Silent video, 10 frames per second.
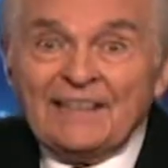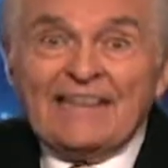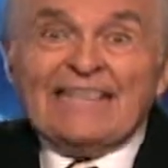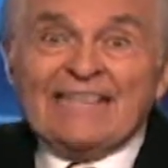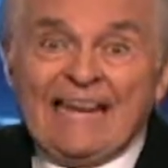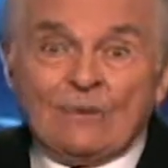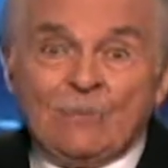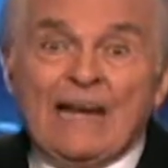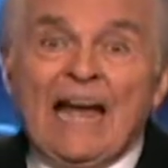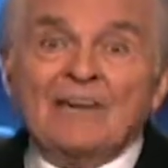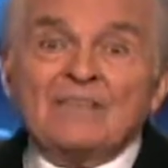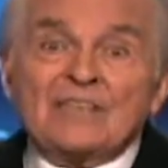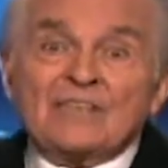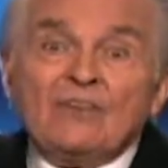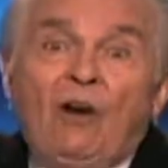Then again, we have
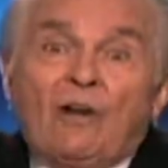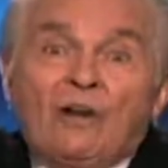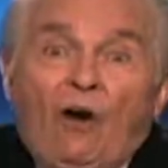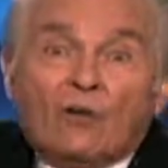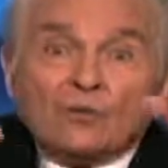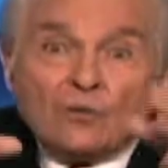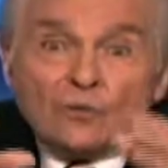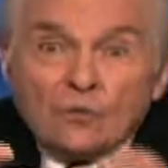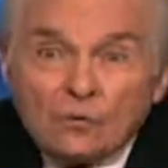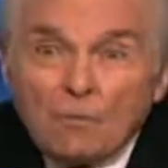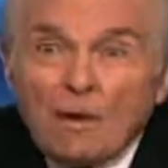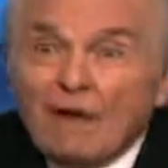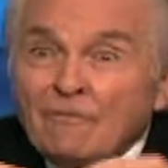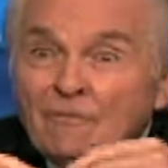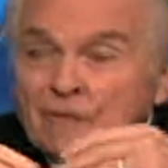this group
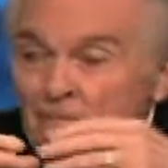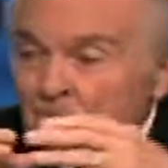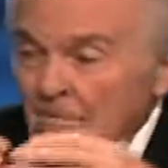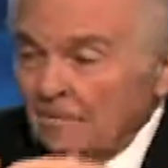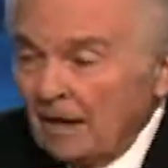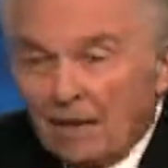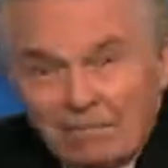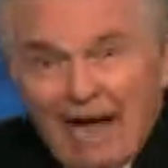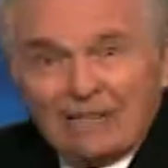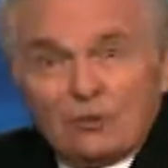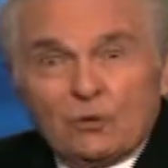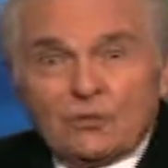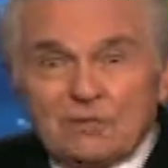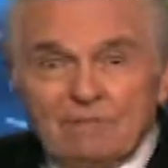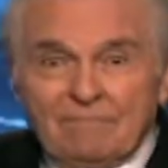of
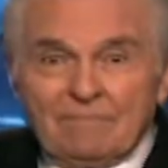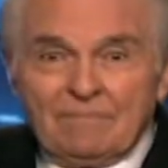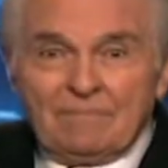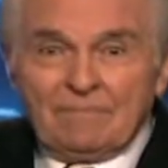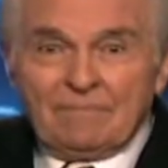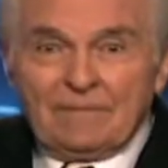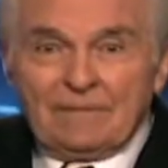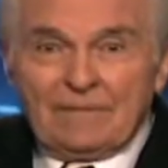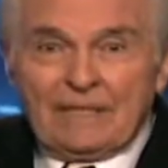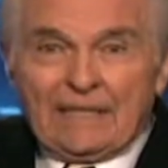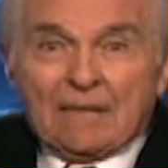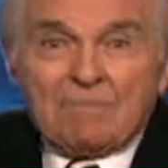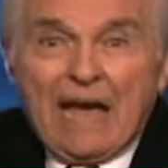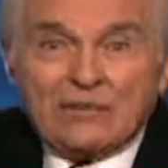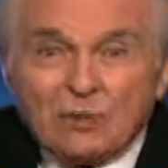apostles in
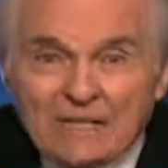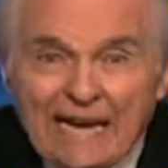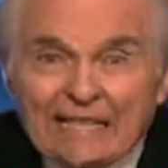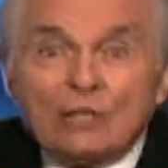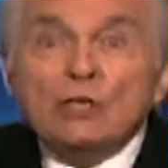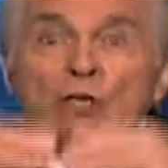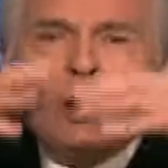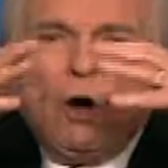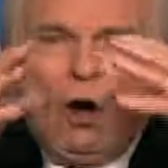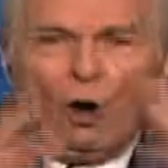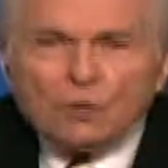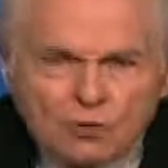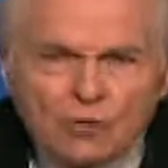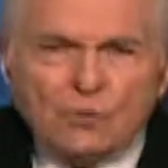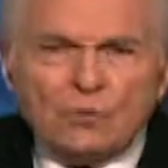Matthew 10, all
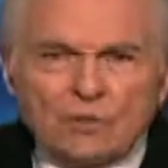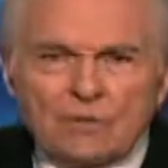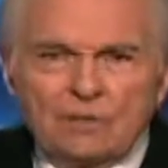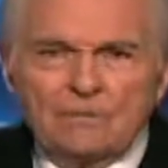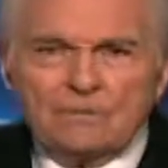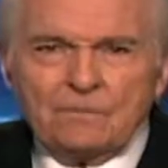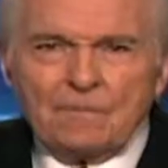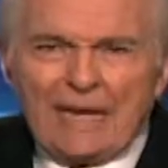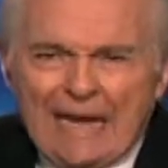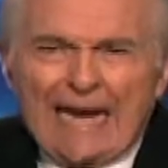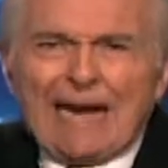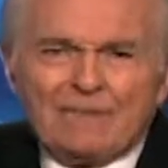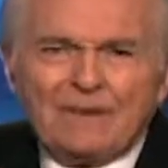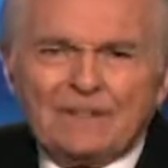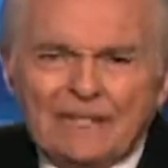Jews.
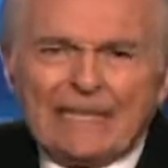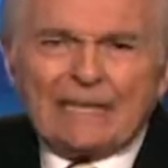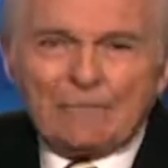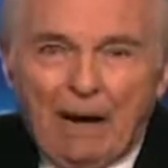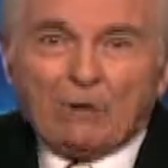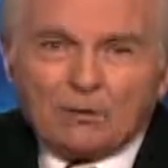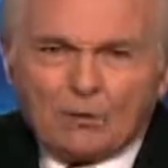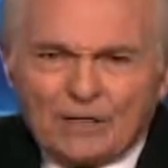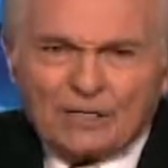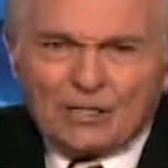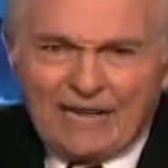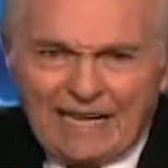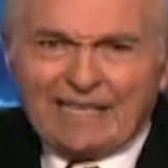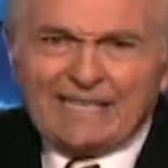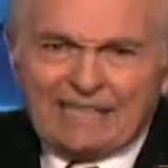Everything about
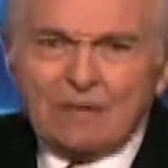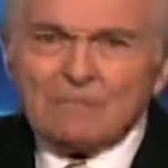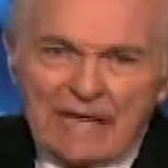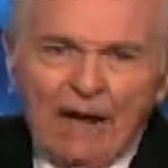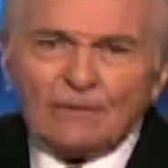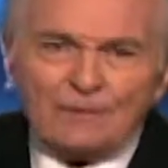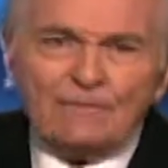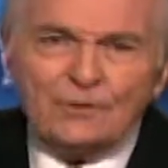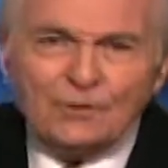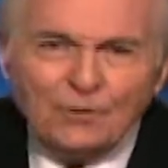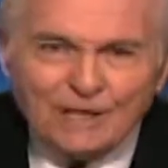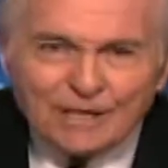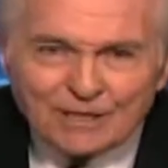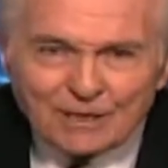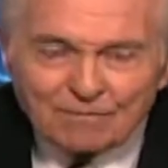Christianity comes out of
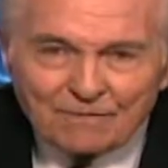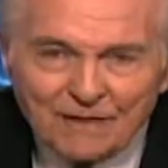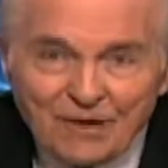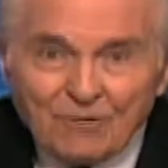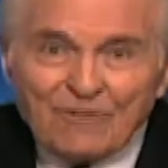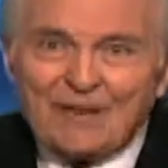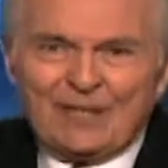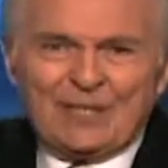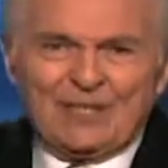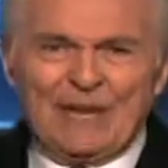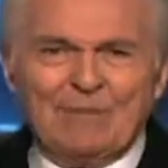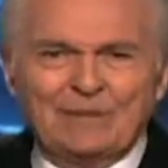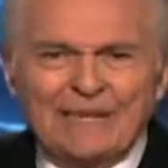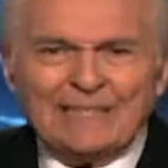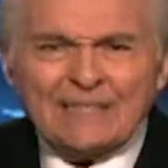Judaism. We've got the same
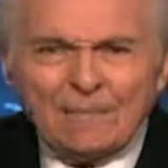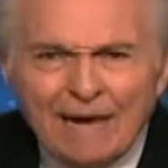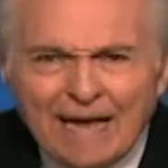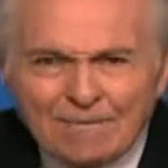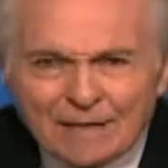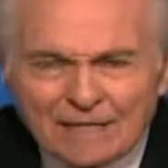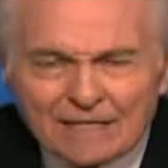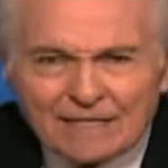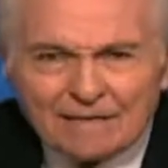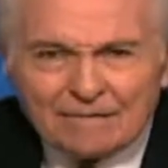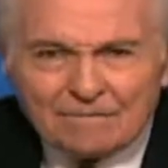10 commandments.